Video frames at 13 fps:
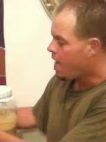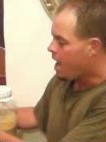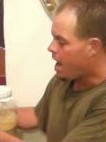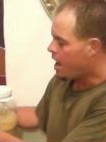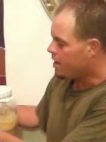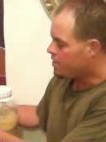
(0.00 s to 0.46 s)

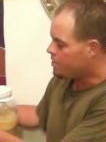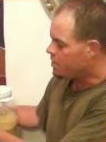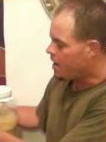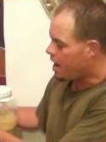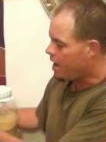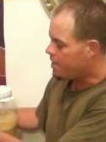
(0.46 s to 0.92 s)
and you
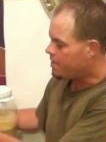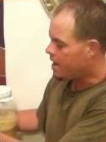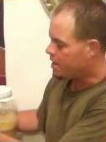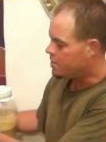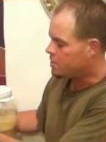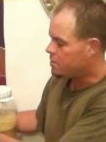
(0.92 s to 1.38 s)
add
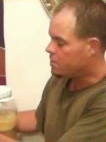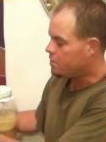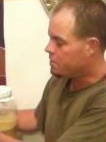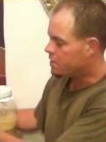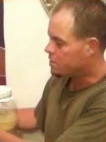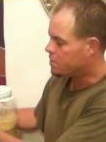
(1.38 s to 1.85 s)
that to
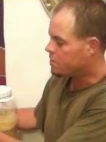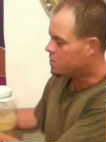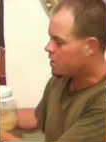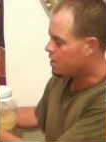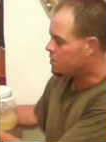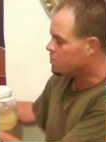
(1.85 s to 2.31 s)
filtered
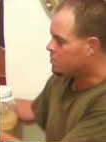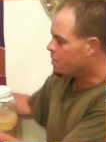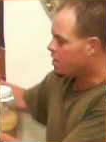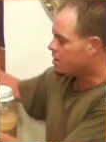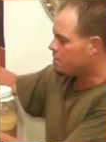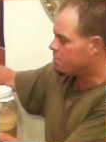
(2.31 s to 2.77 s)
charged
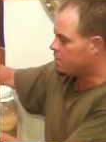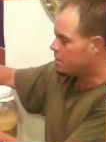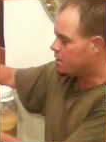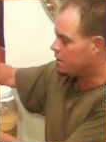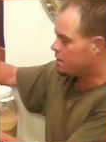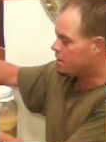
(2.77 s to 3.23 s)
water,
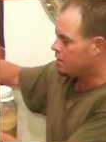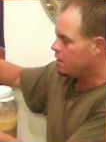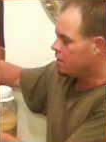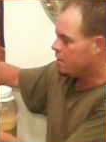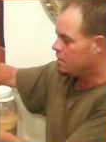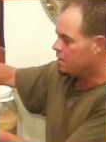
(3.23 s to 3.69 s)
put the
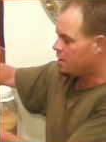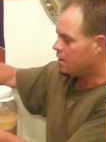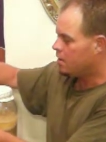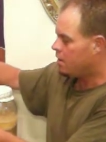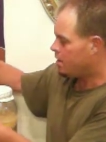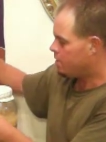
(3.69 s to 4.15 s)

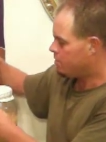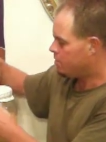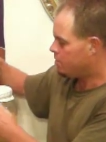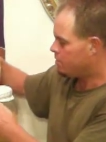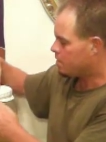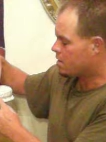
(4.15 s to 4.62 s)
lid on
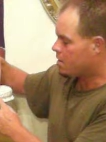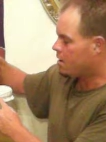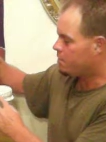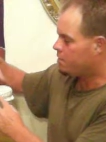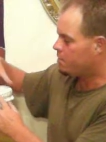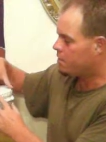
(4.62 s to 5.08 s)
the
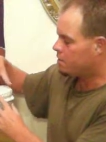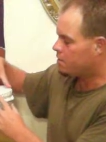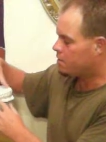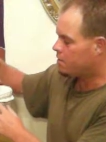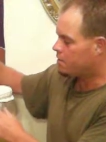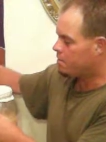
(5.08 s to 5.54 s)
coffee
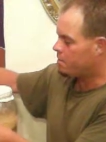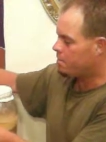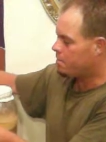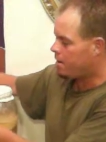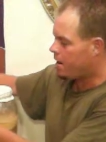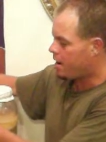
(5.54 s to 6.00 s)
filter and
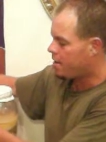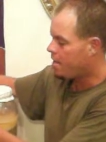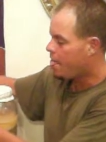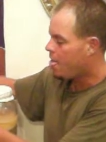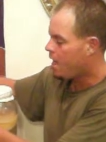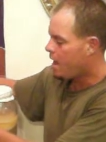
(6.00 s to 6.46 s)
rubber band,
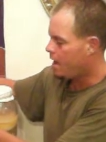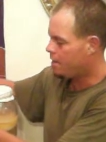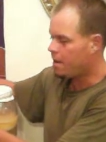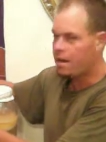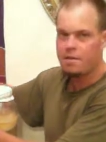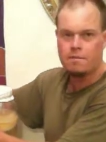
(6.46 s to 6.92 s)
and
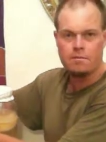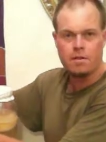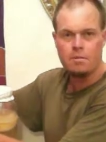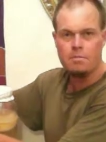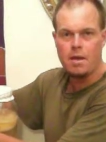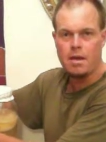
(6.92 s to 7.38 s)
let it
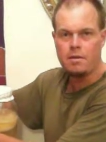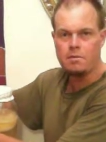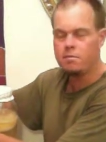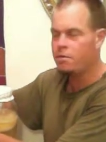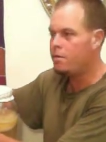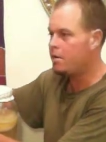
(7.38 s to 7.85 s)
ferment
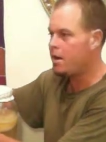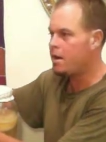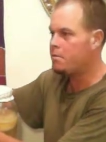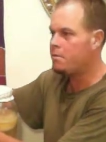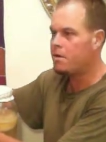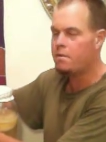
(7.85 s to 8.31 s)
for
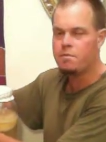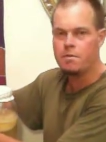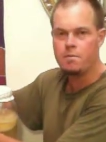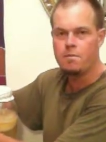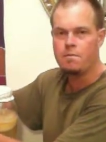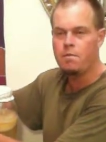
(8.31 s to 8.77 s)
anywhere
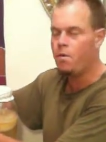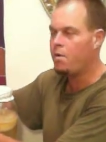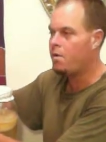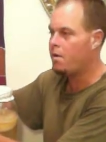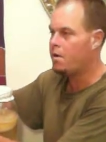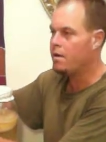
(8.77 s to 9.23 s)
from
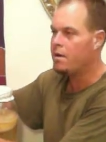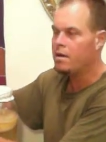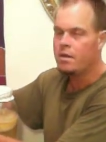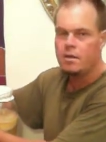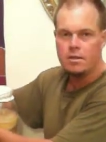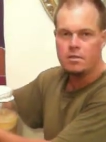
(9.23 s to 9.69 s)
4
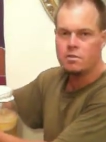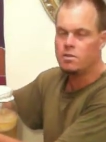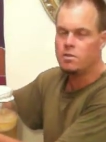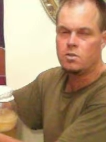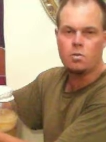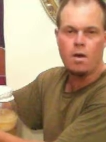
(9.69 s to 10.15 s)

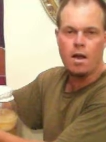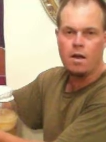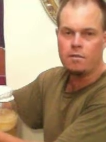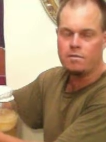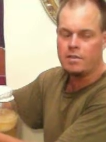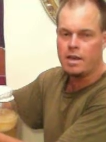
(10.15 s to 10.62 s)
to
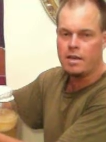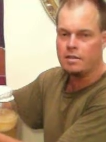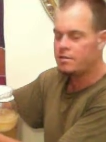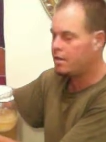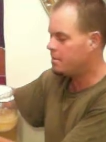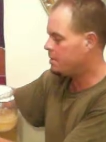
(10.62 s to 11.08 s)
12
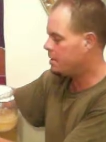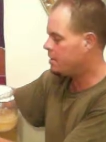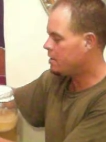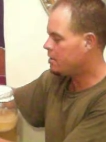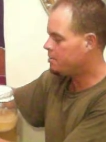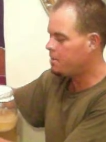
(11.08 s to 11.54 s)
days. I
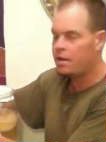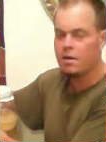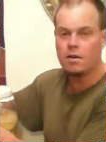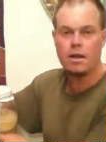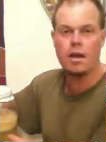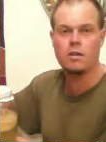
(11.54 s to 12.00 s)
mean, depending
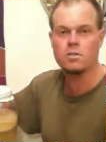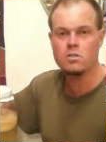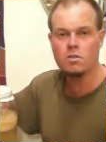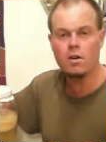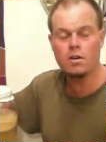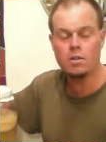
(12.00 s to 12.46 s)
on how
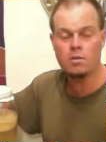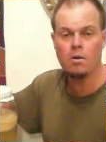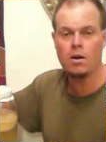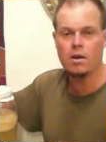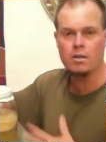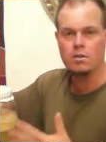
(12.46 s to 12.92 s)
strong you
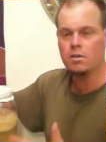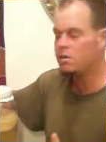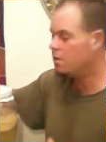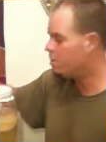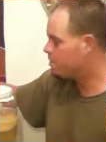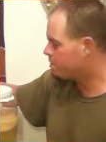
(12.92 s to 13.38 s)
want it, you can
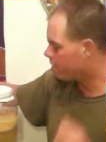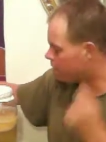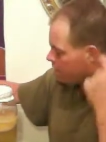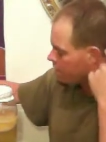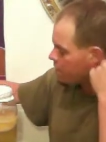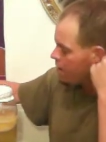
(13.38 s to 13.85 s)
go
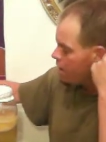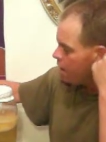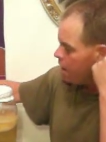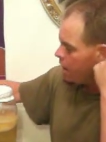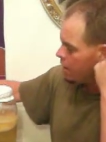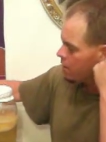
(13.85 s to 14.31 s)
further.
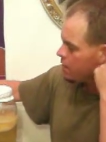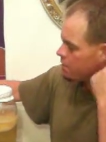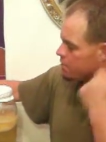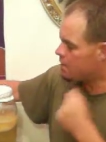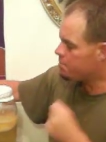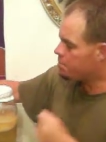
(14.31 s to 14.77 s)
A
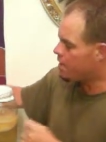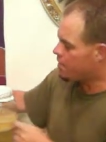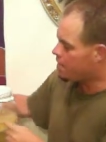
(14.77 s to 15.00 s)
little tip on